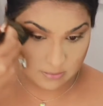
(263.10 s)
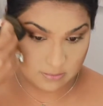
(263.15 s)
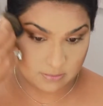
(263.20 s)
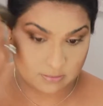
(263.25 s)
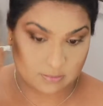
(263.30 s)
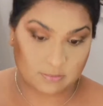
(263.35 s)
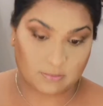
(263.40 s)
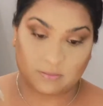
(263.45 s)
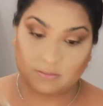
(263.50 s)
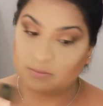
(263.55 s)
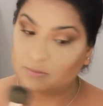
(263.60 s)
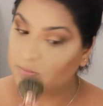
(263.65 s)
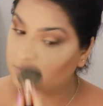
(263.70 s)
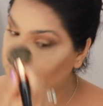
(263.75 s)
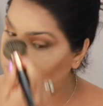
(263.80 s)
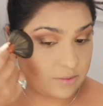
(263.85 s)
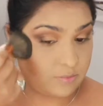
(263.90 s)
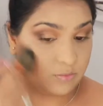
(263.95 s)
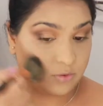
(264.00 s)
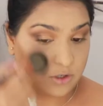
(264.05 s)
going to take the
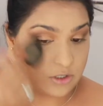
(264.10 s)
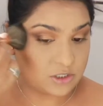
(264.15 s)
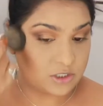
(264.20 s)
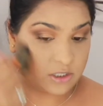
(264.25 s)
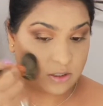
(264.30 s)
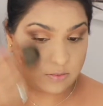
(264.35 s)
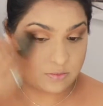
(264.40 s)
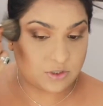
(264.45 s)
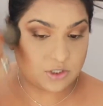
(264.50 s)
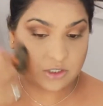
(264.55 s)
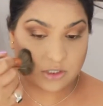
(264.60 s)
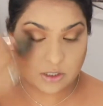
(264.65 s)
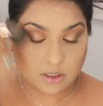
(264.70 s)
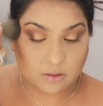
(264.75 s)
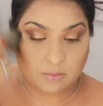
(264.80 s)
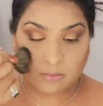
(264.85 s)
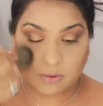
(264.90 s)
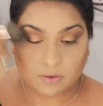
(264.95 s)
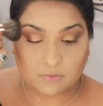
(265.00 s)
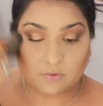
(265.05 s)
same brush, and I'm just going
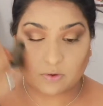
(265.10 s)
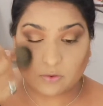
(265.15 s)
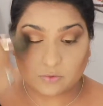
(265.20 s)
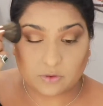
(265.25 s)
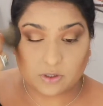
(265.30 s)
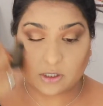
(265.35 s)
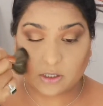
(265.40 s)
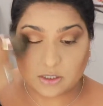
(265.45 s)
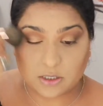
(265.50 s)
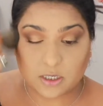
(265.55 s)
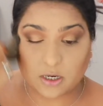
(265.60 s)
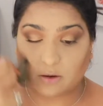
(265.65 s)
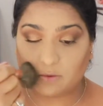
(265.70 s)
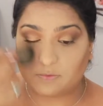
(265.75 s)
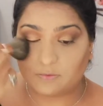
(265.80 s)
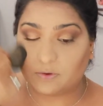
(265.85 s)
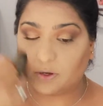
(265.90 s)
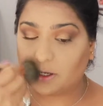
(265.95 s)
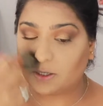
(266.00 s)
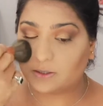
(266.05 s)
to buff out the entire
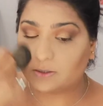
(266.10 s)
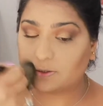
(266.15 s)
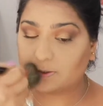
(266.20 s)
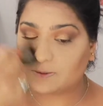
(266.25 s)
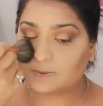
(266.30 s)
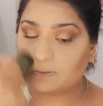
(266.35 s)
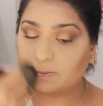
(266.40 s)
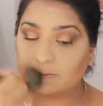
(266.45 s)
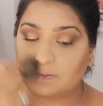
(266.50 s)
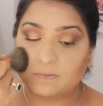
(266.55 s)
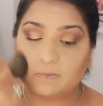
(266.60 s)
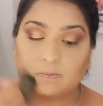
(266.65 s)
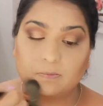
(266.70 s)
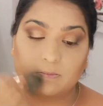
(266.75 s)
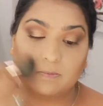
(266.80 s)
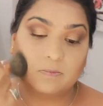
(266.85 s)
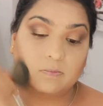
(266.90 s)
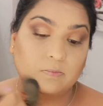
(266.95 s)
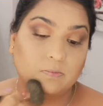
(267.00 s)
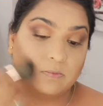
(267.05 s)
face.
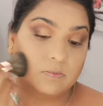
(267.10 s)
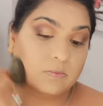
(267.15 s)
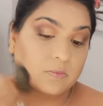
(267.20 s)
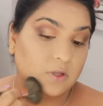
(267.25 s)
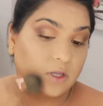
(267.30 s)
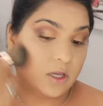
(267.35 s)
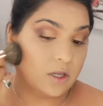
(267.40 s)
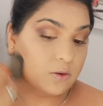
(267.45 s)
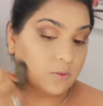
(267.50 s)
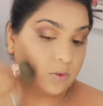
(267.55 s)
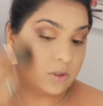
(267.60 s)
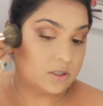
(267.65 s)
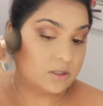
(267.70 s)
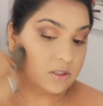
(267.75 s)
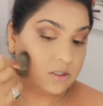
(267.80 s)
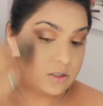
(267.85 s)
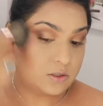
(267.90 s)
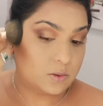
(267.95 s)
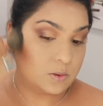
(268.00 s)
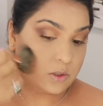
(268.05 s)
And what
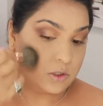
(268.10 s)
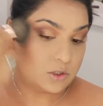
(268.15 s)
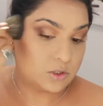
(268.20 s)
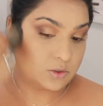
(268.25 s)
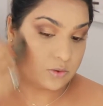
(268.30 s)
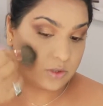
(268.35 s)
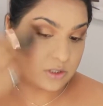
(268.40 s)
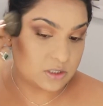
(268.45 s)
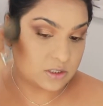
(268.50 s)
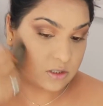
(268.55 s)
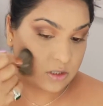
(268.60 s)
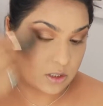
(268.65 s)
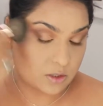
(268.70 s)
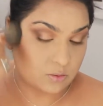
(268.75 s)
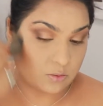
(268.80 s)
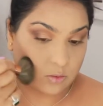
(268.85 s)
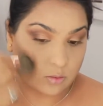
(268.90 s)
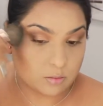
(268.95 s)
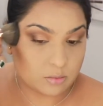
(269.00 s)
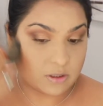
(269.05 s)
this will do is it
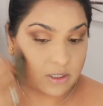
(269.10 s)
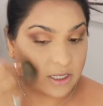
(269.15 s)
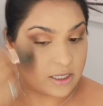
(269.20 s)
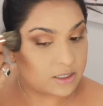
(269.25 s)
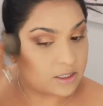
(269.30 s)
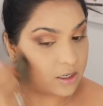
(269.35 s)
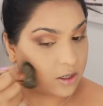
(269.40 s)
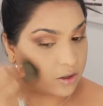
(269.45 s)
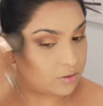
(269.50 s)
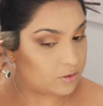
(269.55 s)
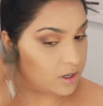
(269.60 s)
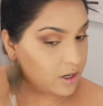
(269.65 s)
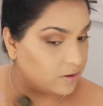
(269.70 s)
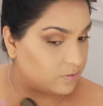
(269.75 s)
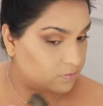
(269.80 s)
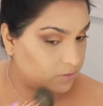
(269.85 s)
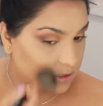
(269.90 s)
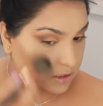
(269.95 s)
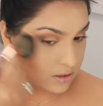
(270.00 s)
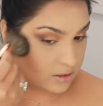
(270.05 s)
will blend out
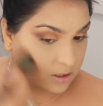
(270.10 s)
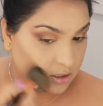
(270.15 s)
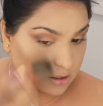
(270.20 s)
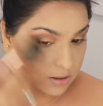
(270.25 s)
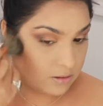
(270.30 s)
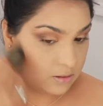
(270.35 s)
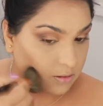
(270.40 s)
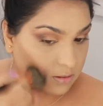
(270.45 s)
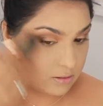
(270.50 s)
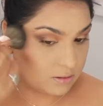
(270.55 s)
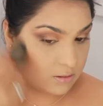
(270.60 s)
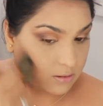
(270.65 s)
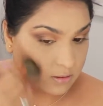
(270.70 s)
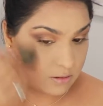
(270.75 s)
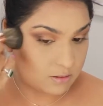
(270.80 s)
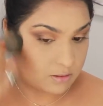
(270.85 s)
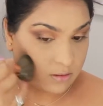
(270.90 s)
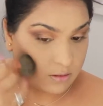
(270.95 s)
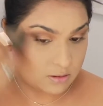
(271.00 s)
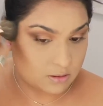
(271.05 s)
everything
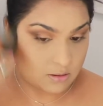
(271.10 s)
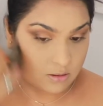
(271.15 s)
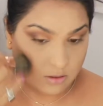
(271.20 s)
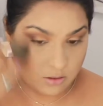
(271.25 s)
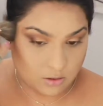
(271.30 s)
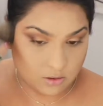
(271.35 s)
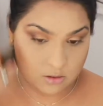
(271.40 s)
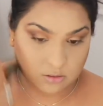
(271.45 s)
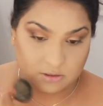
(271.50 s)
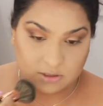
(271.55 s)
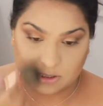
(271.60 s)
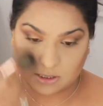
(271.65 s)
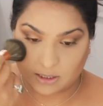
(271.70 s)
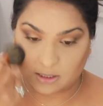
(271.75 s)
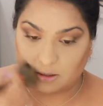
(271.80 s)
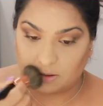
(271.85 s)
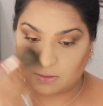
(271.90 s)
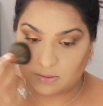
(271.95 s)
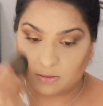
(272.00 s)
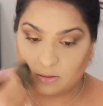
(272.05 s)
all
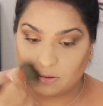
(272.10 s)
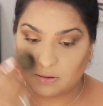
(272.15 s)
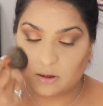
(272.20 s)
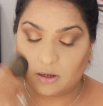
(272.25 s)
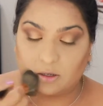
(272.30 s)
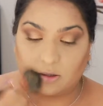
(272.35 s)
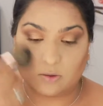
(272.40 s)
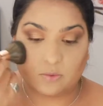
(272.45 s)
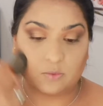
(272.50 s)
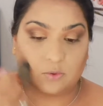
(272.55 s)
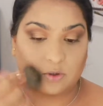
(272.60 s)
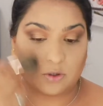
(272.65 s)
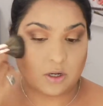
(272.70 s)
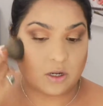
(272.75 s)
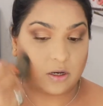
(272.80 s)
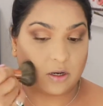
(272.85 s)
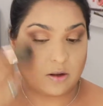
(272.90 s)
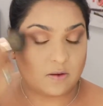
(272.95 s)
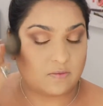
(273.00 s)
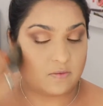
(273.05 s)
together, and you will not
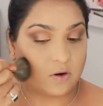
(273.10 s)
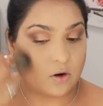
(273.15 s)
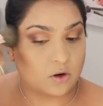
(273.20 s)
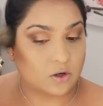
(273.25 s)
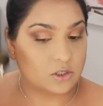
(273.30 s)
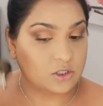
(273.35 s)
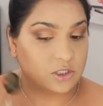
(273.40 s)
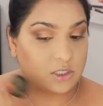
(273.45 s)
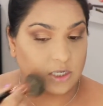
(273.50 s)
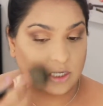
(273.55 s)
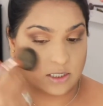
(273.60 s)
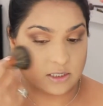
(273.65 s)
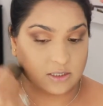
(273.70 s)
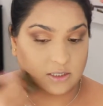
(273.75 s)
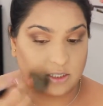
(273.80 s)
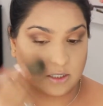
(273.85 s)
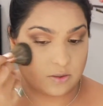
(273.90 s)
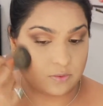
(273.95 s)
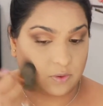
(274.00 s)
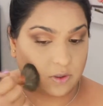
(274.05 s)
have harsh lines
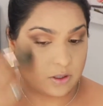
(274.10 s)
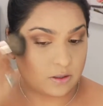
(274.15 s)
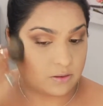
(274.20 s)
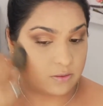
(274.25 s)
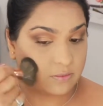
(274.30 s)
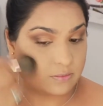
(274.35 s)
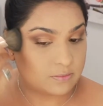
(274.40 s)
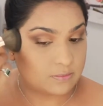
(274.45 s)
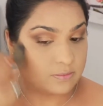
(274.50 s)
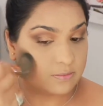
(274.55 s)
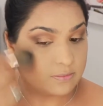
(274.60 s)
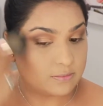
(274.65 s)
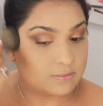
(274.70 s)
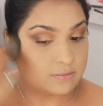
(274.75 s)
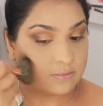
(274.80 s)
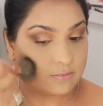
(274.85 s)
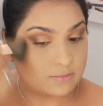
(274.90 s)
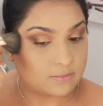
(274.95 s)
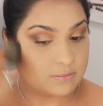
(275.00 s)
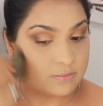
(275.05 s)
anywhere. I'm going to
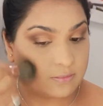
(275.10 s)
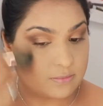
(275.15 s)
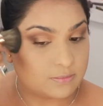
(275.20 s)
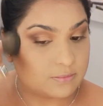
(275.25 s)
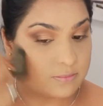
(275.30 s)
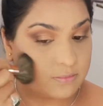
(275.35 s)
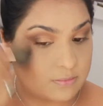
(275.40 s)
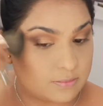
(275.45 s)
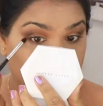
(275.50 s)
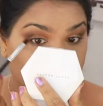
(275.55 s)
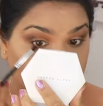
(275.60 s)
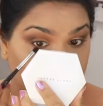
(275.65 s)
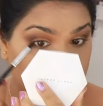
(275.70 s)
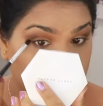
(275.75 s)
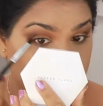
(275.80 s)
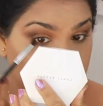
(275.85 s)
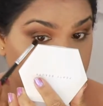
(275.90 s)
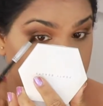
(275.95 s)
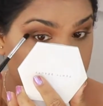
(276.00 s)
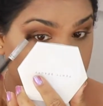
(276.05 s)
just quickly finish
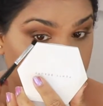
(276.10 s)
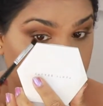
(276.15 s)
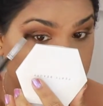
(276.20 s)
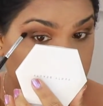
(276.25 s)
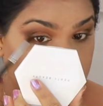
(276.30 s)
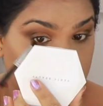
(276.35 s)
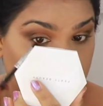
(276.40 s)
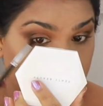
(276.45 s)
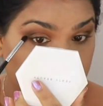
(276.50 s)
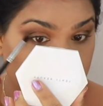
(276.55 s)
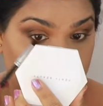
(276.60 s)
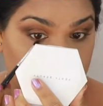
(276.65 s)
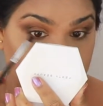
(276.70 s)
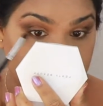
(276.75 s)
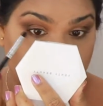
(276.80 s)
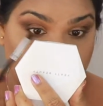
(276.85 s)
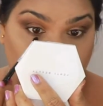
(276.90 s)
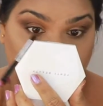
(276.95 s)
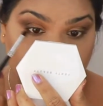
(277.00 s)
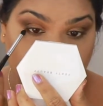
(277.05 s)
up the eyes.
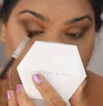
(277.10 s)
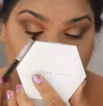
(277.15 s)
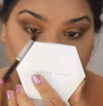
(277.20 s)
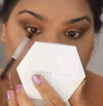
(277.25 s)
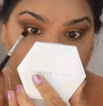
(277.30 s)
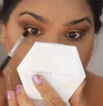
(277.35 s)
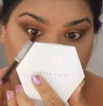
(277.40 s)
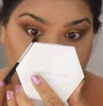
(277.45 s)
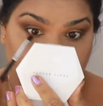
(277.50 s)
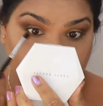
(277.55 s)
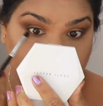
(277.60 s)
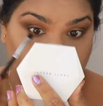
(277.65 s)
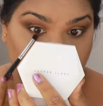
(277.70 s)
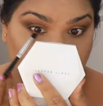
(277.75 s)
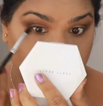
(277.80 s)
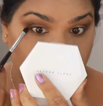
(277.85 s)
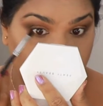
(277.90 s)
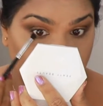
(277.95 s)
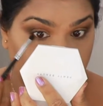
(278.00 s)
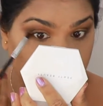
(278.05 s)
And for that, I'm going to go
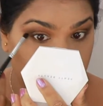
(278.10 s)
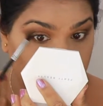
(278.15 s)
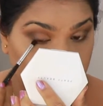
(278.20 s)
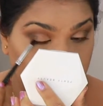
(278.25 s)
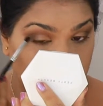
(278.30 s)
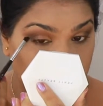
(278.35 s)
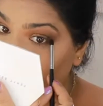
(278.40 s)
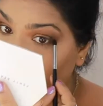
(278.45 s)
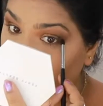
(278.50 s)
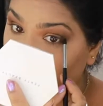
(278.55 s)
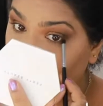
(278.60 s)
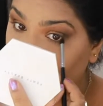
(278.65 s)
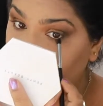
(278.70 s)
back into